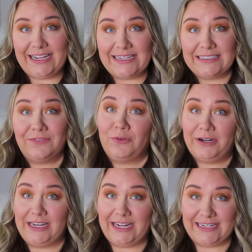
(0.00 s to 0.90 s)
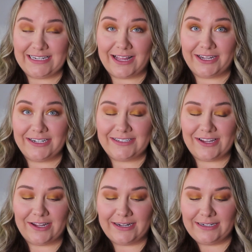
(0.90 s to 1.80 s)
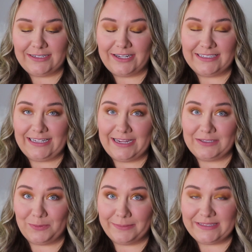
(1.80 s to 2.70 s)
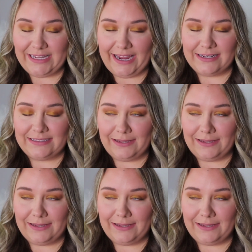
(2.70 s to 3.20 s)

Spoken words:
is $49 on Dossier's website.